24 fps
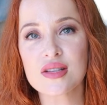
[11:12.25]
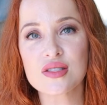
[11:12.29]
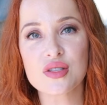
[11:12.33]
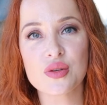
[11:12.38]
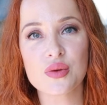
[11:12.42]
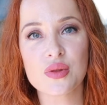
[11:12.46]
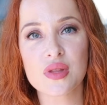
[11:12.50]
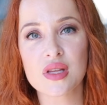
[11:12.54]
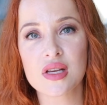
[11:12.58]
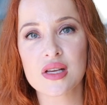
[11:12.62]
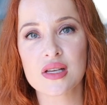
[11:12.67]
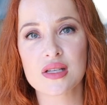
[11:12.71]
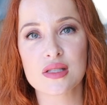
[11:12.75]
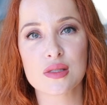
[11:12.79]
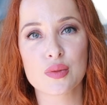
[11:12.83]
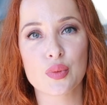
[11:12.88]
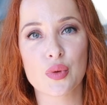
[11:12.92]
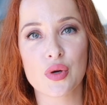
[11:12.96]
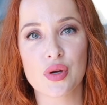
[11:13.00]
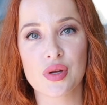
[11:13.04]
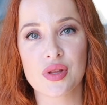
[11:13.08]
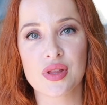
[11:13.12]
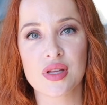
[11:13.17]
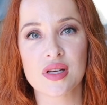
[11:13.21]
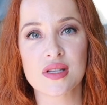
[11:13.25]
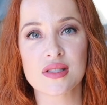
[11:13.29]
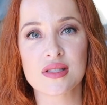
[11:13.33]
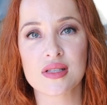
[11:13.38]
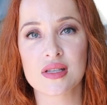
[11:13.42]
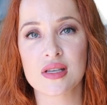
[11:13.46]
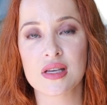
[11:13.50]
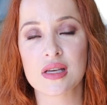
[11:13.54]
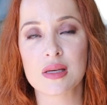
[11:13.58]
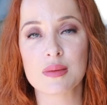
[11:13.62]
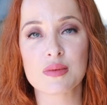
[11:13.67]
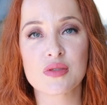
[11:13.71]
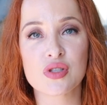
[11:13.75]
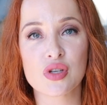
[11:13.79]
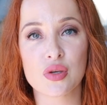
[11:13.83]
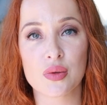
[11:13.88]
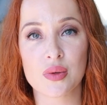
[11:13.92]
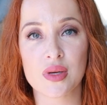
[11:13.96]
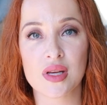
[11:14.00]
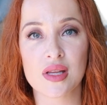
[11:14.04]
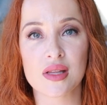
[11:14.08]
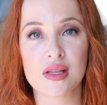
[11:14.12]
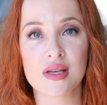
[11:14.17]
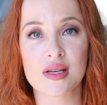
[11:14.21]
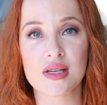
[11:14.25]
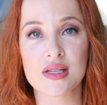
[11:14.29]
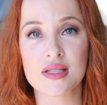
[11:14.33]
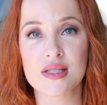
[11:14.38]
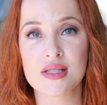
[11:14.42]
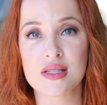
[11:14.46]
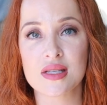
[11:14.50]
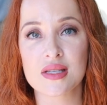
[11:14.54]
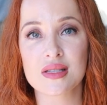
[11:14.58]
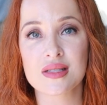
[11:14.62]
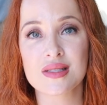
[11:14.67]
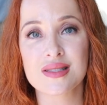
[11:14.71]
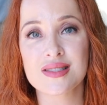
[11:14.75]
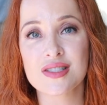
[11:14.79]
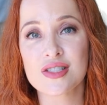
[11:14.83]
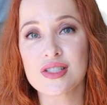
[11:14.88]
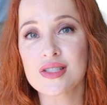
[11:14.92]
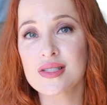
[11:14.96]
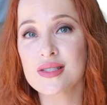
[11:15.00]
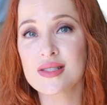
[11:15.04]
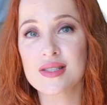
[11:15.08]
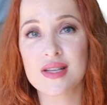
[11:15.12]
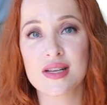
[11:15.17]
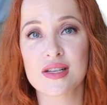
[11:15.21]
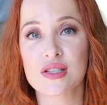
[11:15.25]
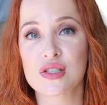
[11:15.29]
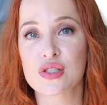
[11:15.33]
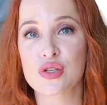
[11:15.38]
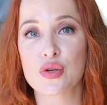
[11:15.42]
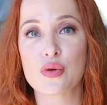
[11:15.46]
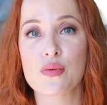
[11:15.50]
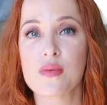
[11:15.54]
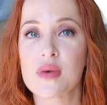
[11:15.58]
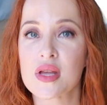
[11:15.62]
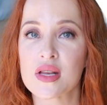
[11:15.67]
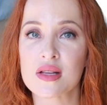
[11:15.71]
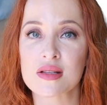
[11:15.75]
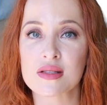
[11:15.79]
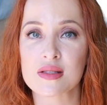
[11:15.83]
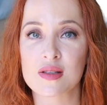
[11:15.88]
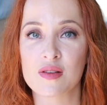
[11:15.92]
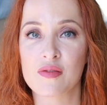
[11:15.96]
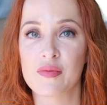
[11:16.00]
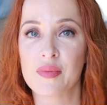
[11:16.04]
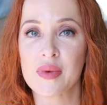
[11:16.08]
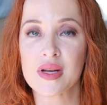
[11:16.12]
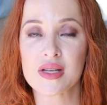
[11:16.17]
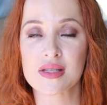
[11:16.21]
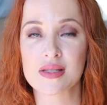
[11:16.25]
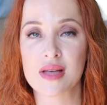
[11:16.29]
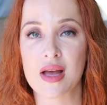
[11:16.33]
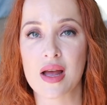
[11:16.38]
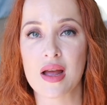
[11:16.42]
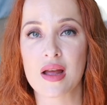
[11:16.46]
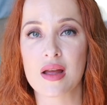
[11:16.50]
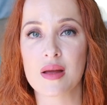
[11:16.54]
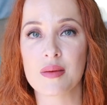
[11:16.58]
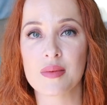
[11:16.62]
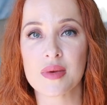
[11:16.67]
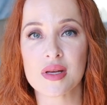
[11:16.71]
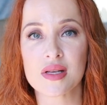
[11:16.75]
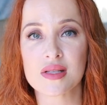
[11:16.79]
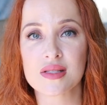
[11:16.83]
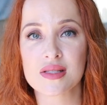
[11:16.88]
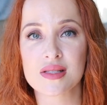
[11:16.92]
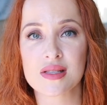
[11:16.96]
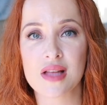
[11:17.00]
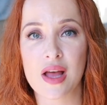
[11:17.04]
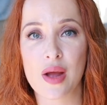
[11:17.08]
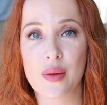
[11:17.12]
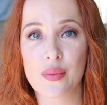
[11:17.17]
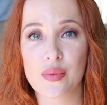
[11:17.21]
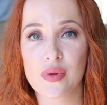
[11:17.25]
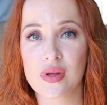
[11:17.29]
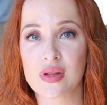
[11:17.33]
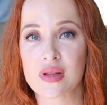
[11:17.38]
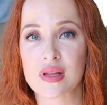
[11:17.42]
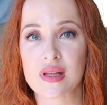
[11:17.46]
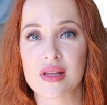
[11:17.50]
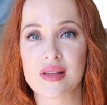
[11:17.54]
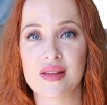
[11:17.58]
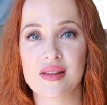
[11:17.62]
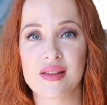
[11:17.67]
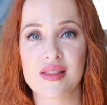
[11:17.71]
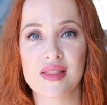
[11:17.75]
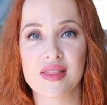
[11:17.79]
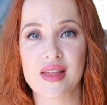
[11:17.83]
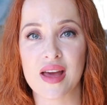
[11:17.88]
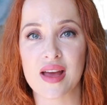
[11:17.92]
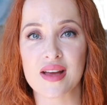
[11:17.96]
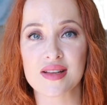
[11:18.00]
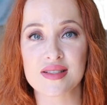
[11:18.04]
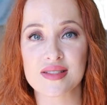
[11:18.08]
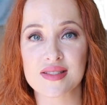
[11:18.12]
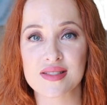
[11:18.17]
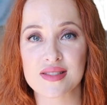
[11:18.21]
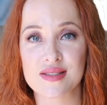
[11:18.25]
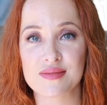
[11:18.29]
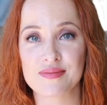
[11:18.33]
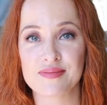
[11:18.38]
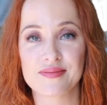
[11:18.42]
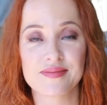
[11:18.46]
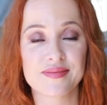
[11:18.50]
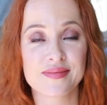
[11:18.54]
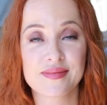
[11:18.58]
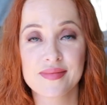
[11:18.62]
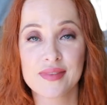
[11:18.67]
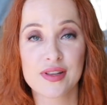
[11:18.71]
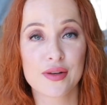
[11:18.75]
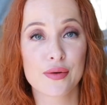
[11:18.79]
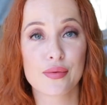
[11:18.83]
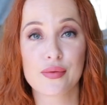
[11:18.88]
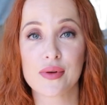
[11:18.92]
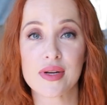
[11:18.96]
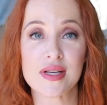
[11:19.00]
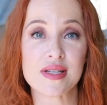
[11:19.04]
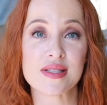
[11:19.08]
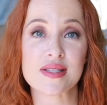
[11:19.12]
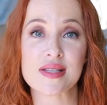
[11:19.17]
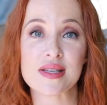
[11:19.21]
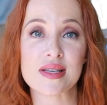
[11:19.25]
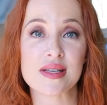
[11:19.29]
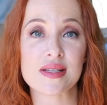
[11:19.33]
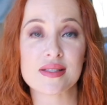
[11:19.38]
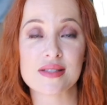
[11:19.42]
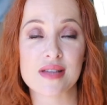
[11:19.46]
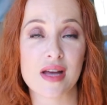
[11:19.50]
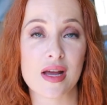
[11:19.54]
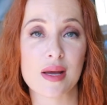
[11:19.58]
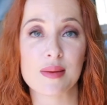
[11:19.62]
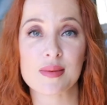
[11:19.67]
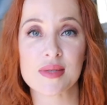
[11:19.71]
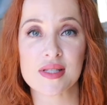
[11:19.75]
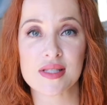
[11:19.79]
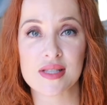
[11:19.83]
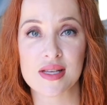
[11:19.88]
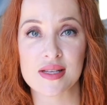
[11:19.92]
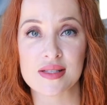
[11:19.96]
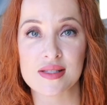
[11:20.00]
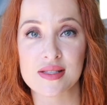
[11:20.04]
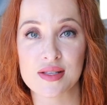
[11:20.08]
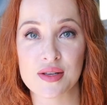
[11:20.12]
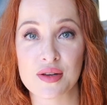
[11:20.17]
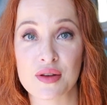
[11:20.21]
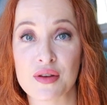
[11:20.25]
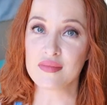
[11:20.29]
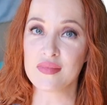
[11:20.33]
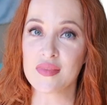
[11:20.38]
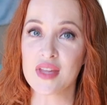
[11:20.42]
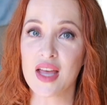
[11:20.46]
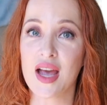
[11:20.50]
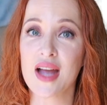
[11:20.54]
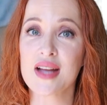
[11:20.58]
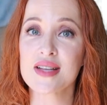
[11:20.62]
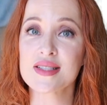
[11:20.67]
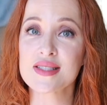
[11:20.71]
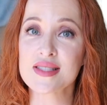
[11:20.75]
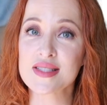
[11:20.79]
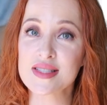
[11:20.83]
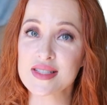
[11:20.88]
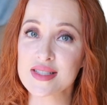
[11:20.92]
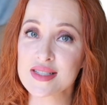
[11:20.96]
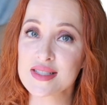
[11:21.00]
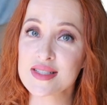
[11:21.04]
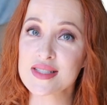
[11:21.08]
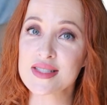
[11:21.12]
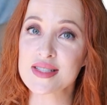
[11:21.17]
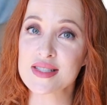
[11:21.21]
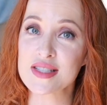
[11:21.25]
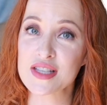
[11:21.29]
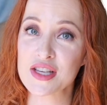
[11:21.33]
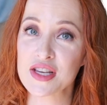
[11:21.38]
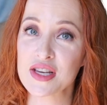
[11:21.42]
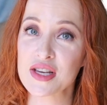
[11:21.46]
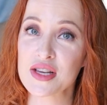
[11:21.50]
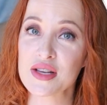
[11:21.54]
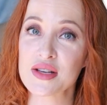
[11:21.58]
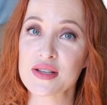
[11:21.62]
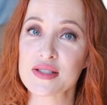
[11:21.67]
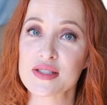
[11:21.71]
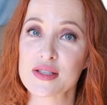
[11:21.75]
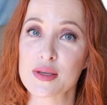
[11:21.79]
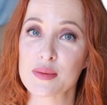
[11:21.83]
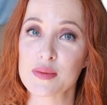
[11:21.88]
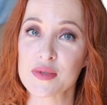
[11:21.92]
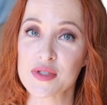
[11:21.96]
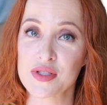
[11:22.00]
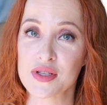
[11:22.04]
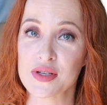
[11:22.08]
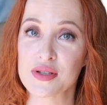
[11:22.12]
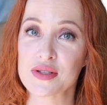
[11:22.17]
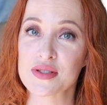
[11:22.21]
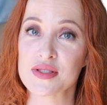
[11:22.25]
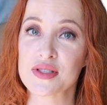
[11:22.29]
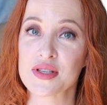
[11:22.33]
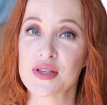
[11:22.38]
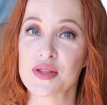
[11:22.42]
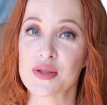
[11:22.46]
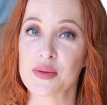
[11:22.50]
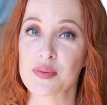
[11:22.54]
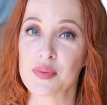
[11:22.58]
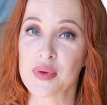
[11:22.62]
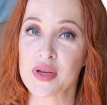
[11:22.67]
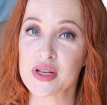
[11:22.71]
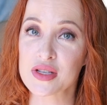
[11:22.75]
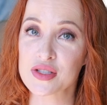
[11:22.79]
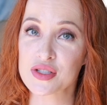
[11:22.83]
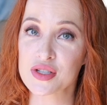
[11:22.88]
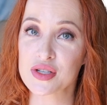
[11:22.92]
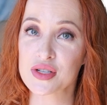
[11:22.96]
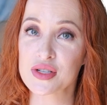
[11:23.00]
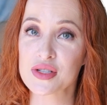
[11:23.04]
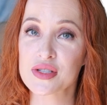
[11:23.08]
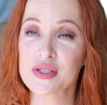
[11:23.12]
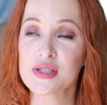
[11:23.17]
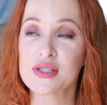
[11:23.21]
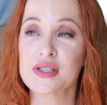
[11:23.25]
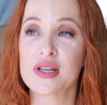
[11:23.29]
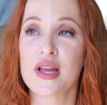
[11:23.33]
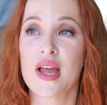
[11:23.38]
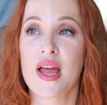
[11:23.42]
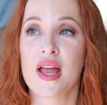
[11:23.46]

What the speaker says: do think it's worth it to keep doing this. It just takes 2 minutes of my time. It's not really that crazy time intensive. I did see some results in the pictures,